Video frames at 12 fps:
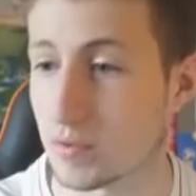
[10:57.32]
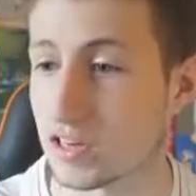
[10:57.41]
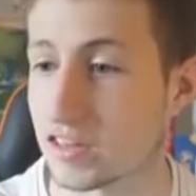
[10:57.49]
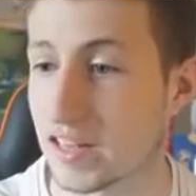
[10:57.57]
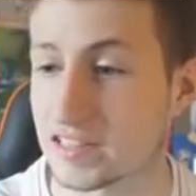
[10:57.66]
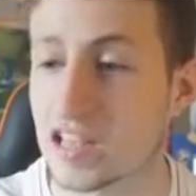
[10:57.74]
going to
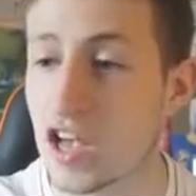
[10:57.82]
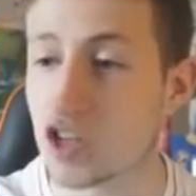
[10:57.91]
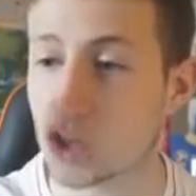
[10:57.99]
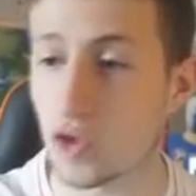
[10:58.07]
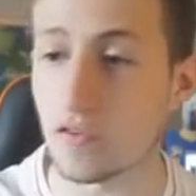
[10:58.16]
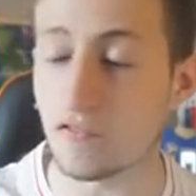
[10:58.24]
be this.
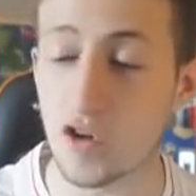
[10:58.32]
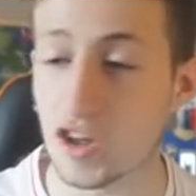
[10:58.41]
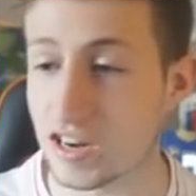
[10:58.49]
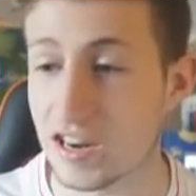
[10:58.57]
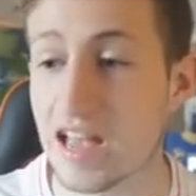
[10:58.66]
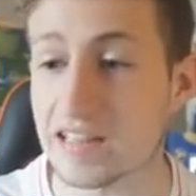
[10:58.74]
So
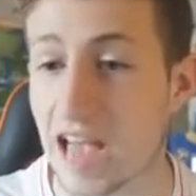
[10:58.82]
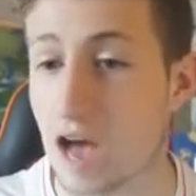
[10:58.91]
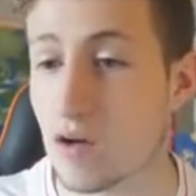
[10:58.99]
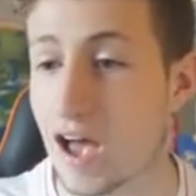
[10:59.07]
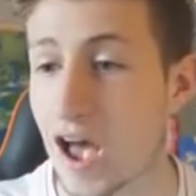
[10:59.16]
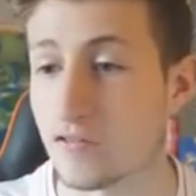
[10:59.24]
for in net,
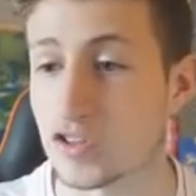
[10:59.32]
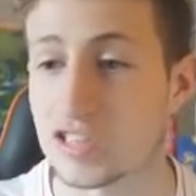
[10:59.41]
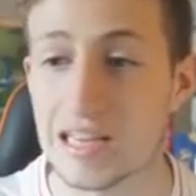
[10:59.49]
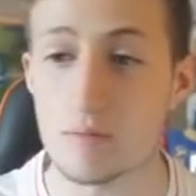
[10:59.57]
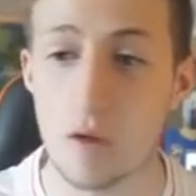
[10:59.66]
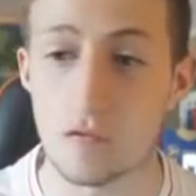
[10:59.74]
I will have the
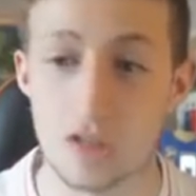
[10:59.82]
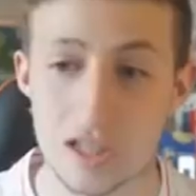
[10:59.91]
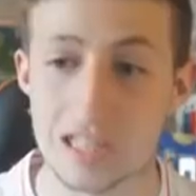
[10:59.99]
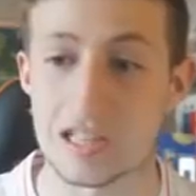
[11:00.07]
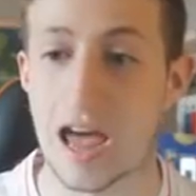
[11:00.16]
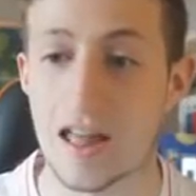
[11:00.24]
team up for the
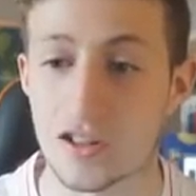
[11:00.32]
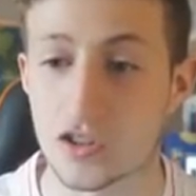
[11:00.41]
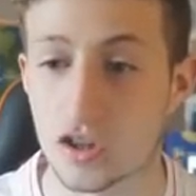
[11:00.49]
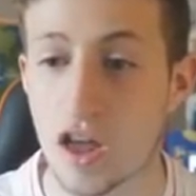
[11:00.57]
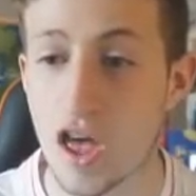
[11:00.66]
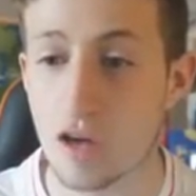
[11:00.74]
season
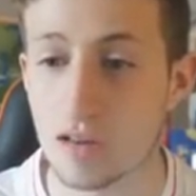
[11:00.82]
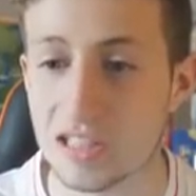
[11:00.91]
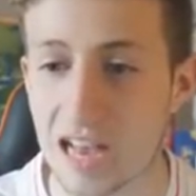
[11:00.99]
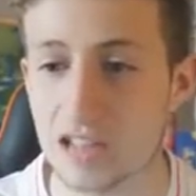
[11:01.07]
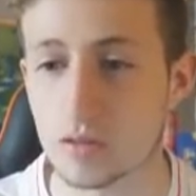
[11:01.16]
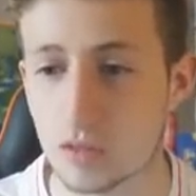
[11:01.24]
Alisson,
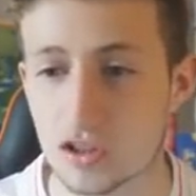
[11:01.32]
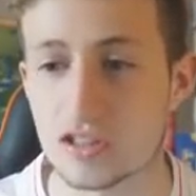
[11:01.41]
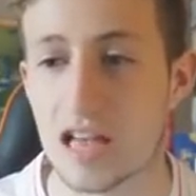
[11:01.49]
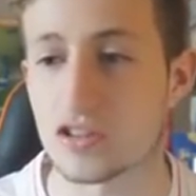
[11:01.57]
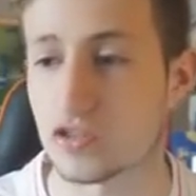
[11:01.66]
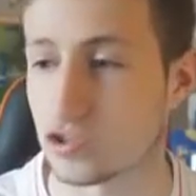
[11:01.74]
which has some good
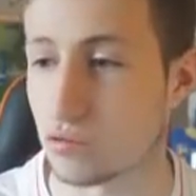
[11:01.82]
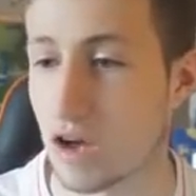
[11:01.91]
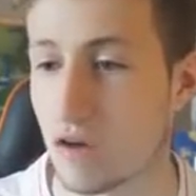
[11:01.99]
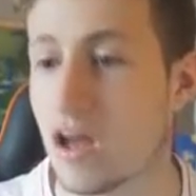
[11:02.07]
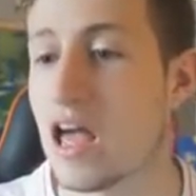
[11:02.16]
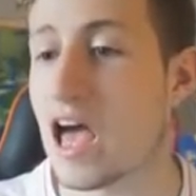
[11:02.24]
stats as
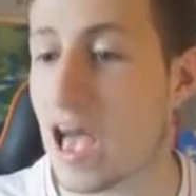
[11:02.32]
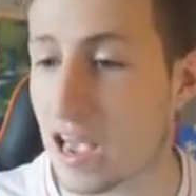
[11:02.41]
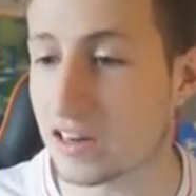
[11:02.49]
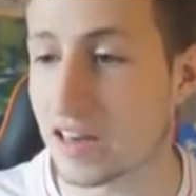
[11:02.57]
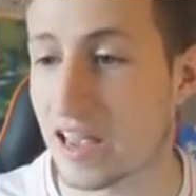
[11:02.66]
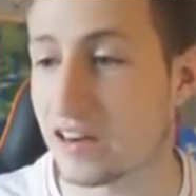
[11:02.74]
well,
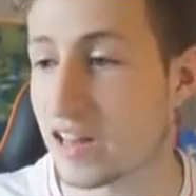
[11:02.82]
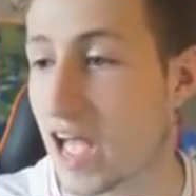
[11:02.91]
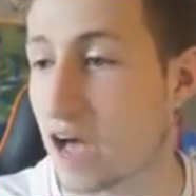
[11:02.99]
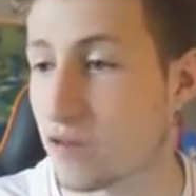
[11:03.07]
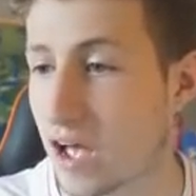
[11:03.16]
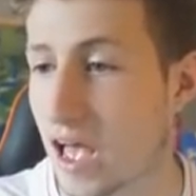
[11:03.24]
and then
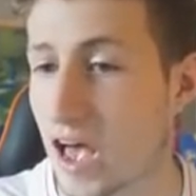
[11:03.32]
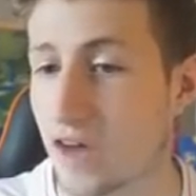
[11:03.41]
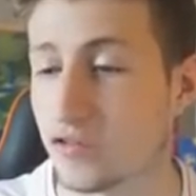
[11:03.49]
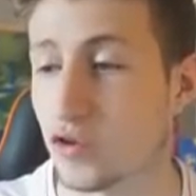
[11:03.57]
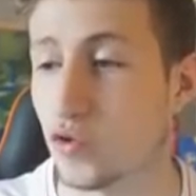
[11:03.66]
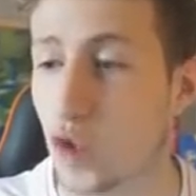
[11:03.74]
I will
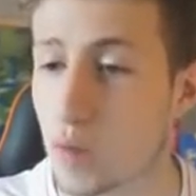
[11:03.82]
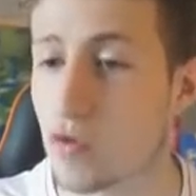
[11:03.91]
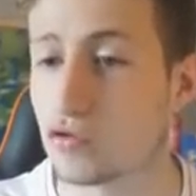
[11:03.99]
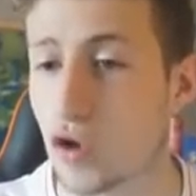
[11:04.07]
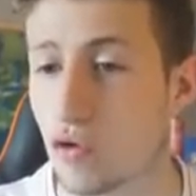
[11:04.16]
have the normal